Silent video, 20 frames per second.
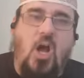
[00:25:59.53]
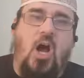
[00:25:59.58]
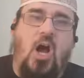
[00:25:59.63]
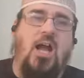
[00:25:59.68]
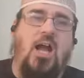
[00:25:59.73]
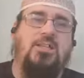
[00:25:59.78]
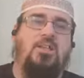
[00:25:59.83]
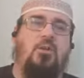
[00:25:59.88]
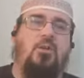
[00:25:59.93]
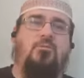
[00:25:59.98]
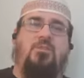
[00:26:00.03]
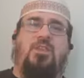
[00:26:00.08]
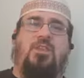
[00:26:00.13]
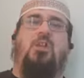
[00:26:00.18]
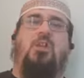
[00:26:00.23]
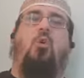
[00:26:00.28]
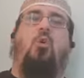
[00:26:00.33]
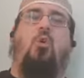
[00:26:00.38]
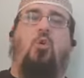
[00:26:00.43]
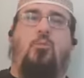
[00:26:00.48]
I don't
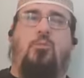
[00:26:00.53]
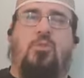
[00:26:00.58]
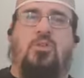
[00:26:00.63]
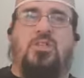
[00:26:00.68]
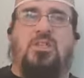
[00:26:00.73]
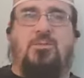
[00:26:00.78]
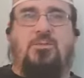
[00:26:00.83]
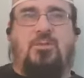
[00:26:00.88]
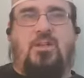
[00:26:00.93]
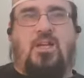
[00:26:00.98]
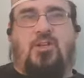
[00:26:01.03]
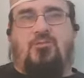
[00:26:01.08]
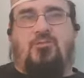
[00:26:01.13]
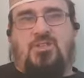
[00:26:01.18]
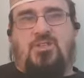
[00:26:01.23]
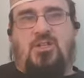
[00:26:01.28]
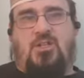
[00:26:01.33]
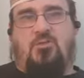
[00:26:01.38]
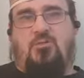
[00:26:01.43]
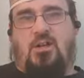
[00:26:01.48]
think all Muslim
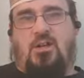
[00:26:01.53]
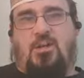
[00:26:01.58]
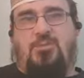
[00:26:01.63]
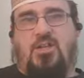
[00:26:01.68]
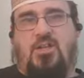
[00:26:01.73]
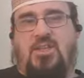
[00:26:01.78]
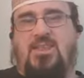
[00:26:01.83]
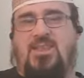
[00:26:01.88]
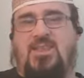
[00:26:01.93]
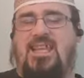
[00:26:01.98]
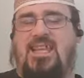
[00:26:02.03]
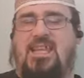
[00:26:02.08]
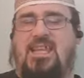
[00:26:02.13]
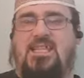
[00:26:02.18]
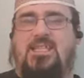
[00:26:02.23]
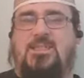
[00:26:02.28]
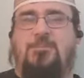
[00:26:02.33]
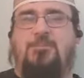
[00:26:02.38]
countries are corrupt. I think that's